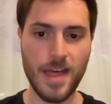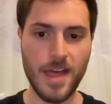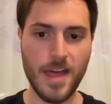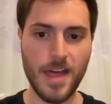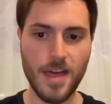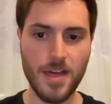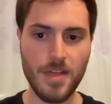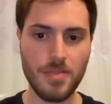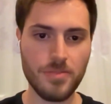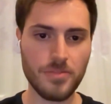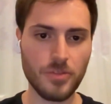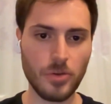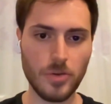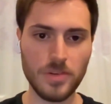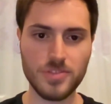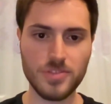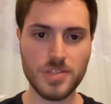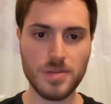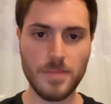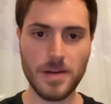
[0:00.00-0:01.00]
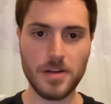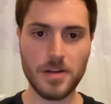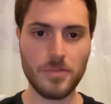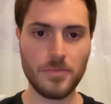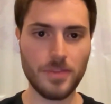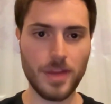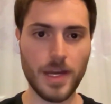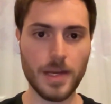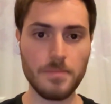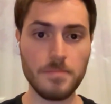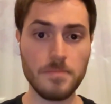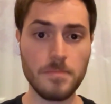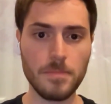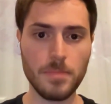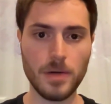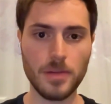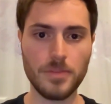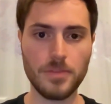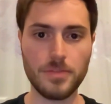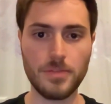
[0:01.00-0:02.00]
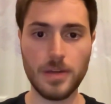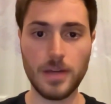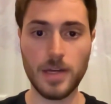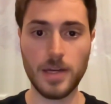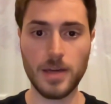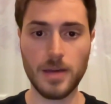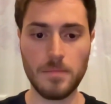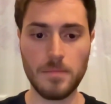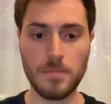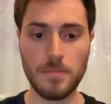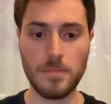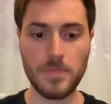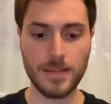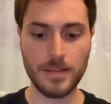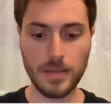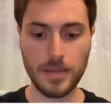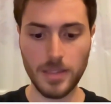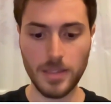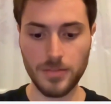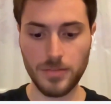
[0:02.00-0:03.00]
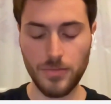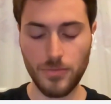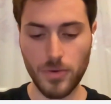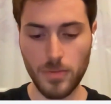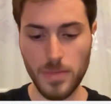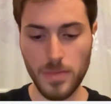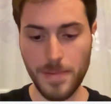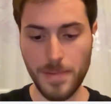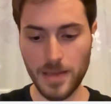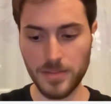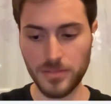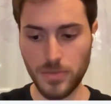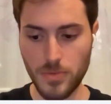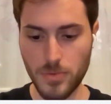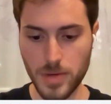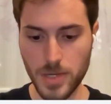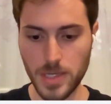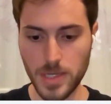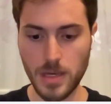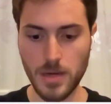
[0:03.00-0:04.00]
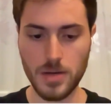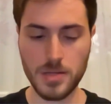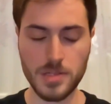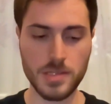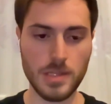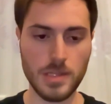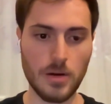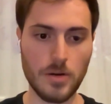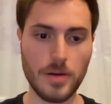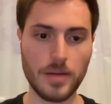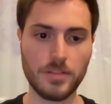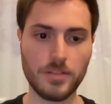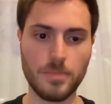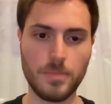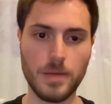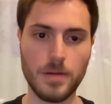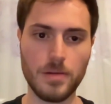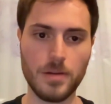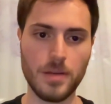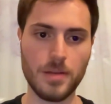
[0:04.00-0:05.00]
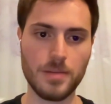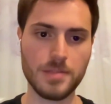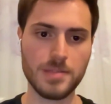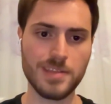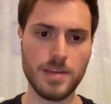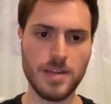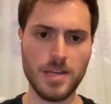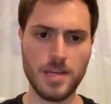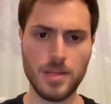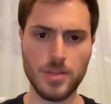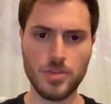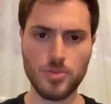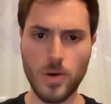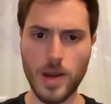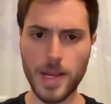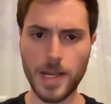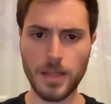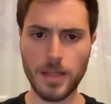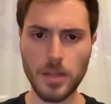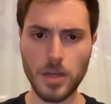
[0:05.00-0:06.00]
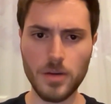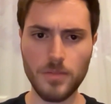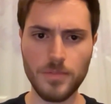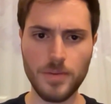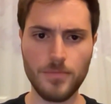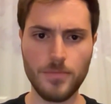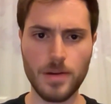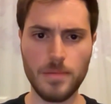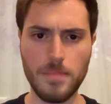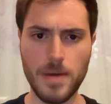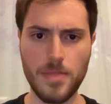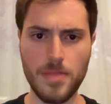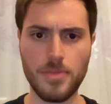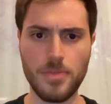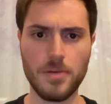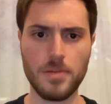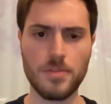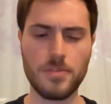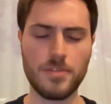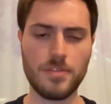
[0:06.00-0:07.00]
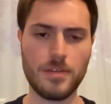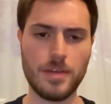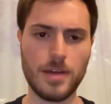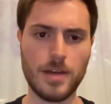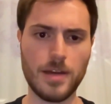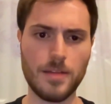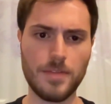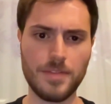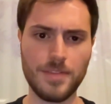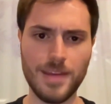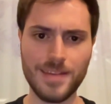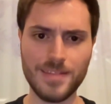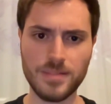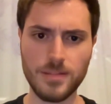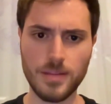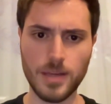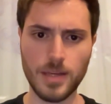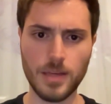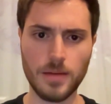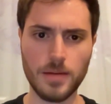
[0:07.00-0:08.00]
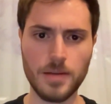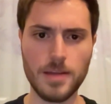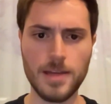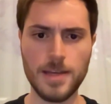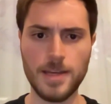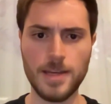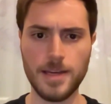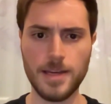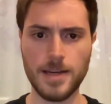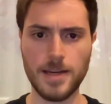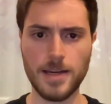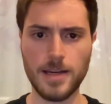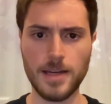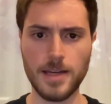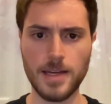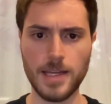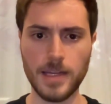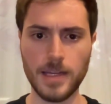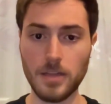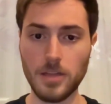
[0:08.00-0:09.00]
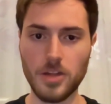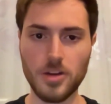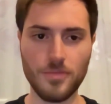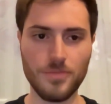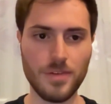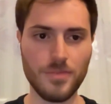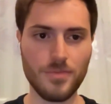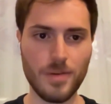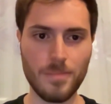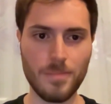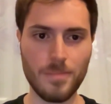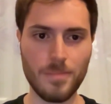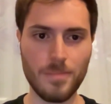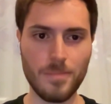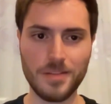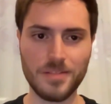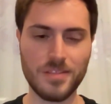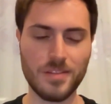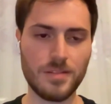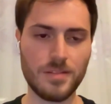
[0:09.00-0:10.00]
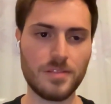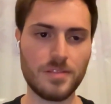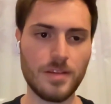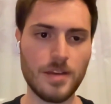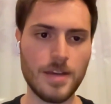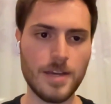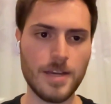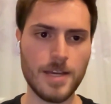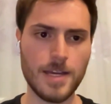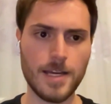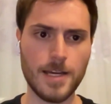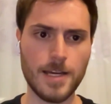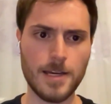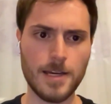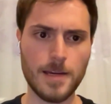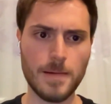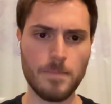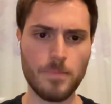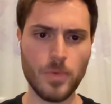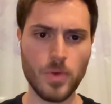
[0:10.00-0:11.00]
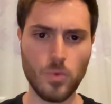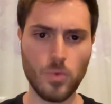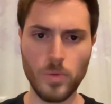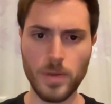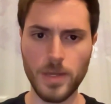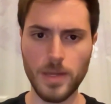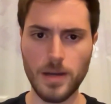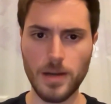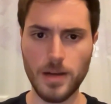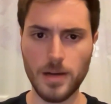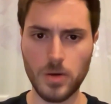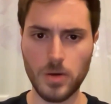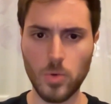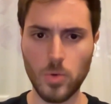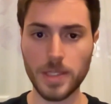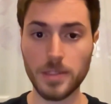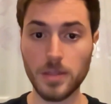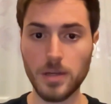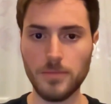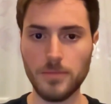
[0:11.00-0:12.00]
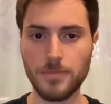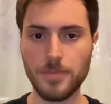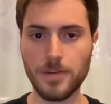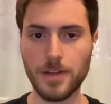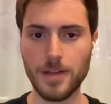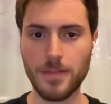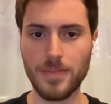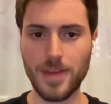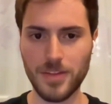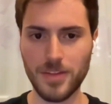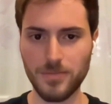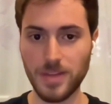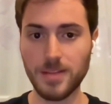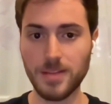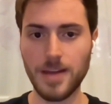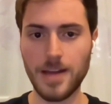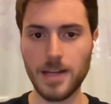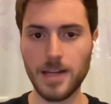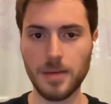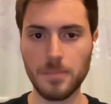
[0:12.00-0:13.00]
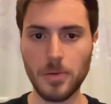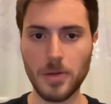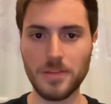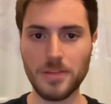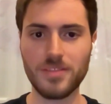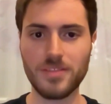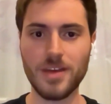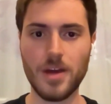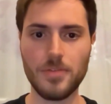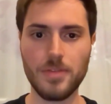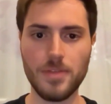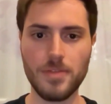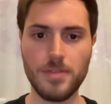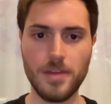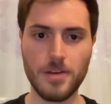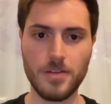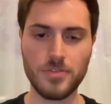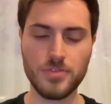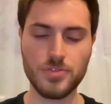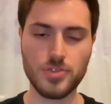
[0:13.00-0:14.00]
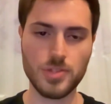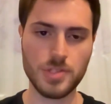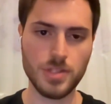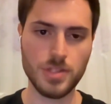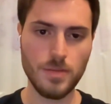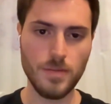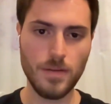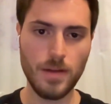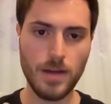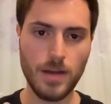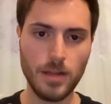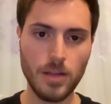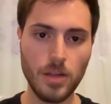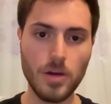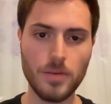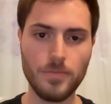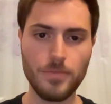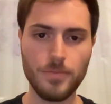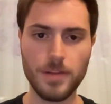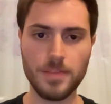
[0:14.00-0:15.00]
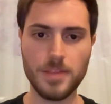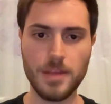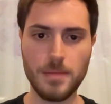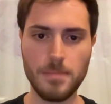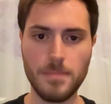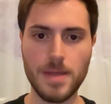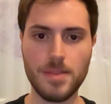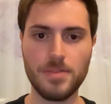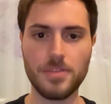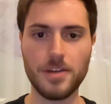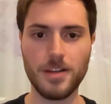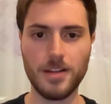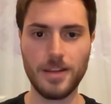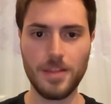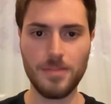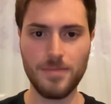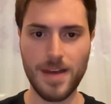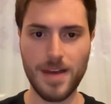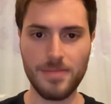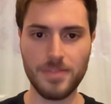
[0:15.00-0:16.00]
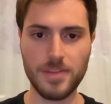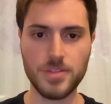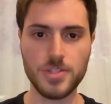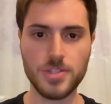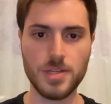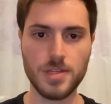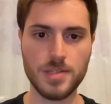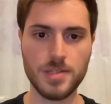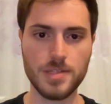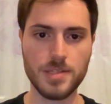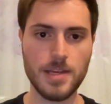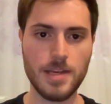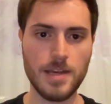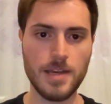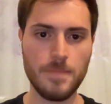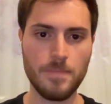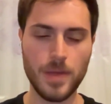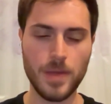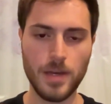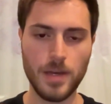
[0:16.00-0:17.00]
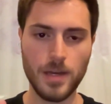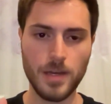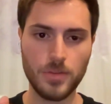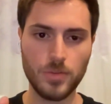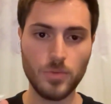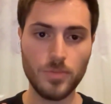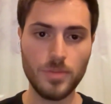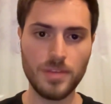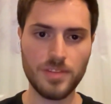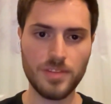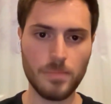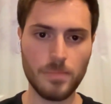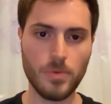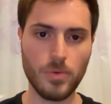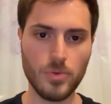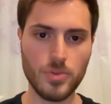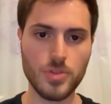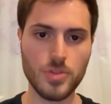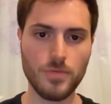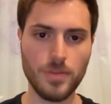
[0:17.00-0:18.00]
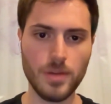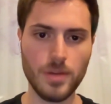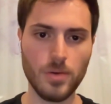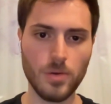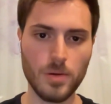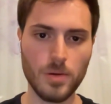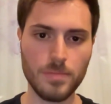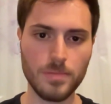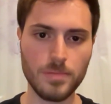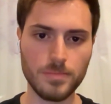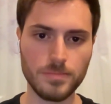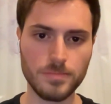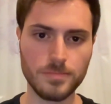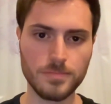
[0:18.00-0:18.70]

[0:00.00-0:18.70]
And so it's just a matter of time. But at least from the past 3 years, our experience trying a lot of different methods, testing in a lot of different places, we are quite confident, as Vitalik points out, that there is just a lot of fundamental advantages to this approach of the orb.